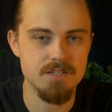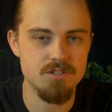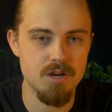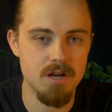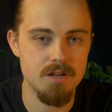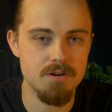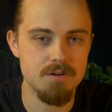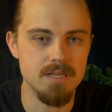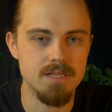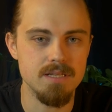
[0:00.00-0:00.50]

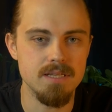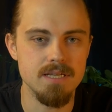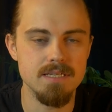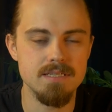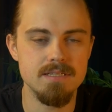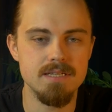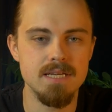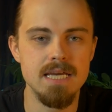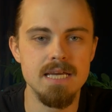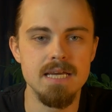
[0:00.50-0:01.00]
genre at
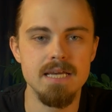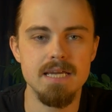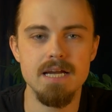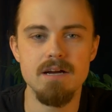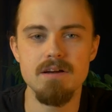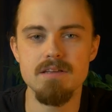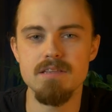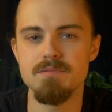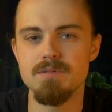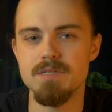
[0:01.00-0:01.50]
least,
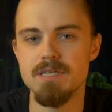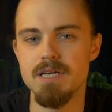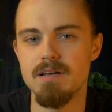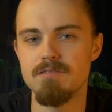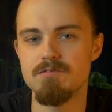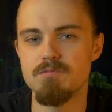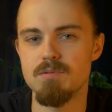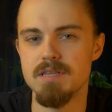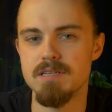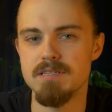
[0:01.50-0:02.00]
carry
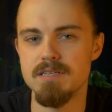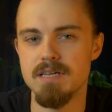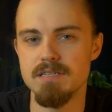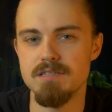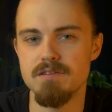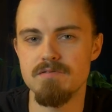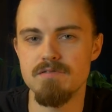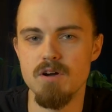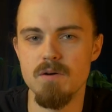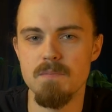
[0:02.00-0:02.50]
themselves with a sense
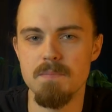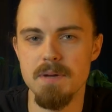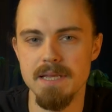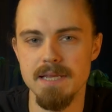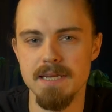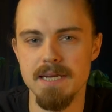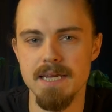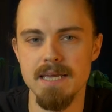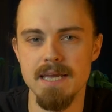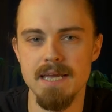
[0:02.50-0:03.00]
of
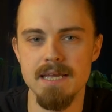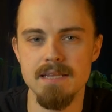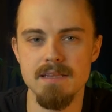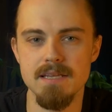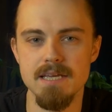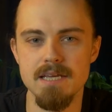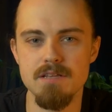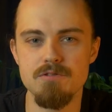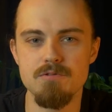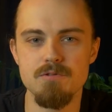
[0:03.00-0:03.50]
nobility, and
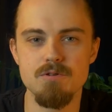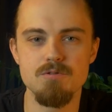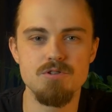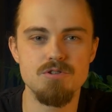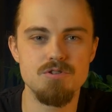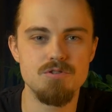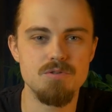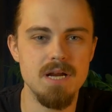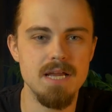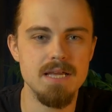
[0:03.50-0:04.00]
lead through
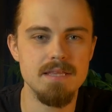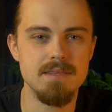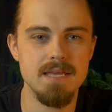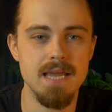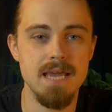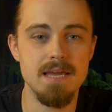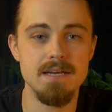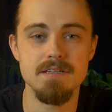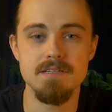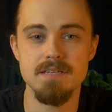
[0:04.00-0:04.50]
strength
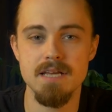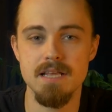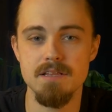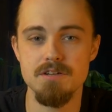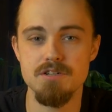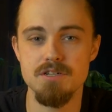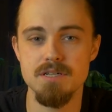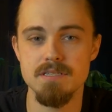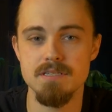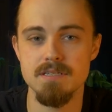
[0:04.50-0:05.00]
and
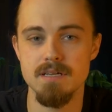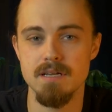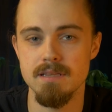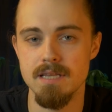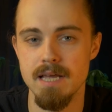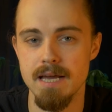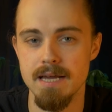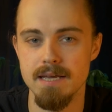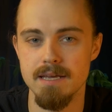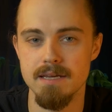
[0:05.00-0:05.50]
intelligence
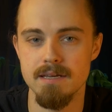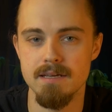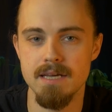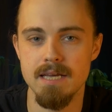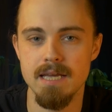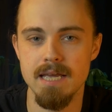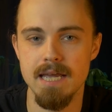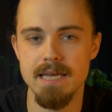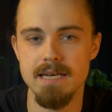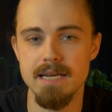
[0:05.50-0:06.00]
alike.
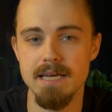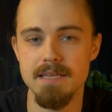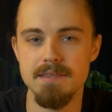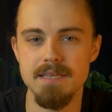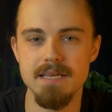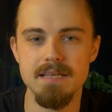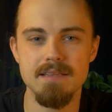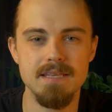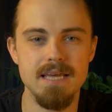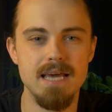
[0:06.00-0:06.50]
And I
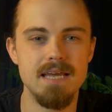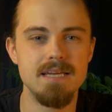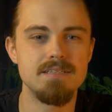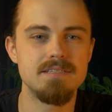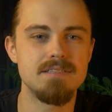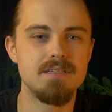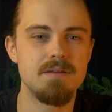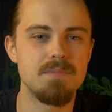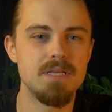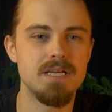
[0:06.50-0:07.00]
think that is
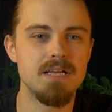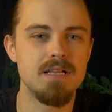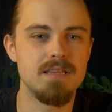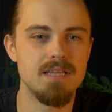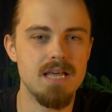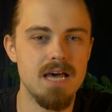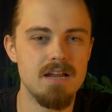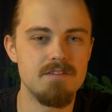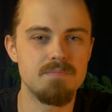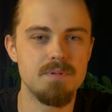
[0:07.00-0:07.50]
something a
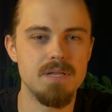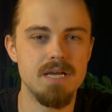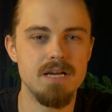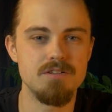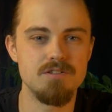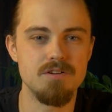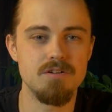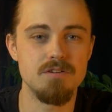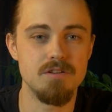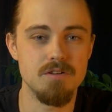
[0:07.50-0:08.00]
lot of
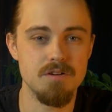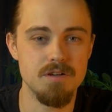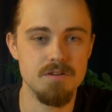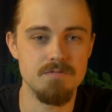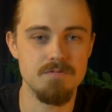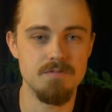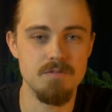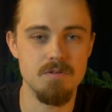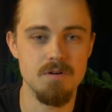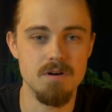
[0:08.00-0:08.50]
players are looking
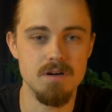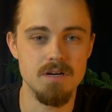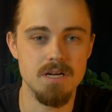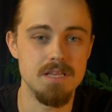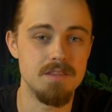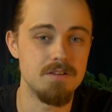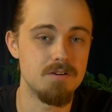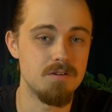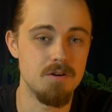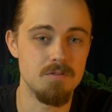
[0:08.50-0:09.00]
for
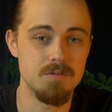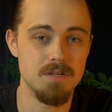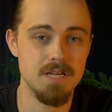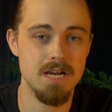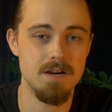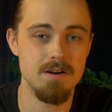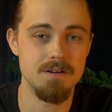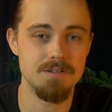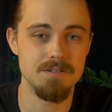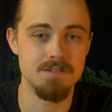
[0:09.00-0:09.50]
in their own
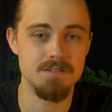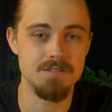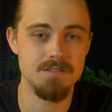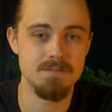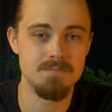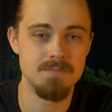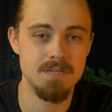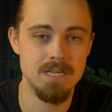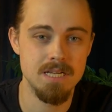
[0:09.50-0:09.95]
characters,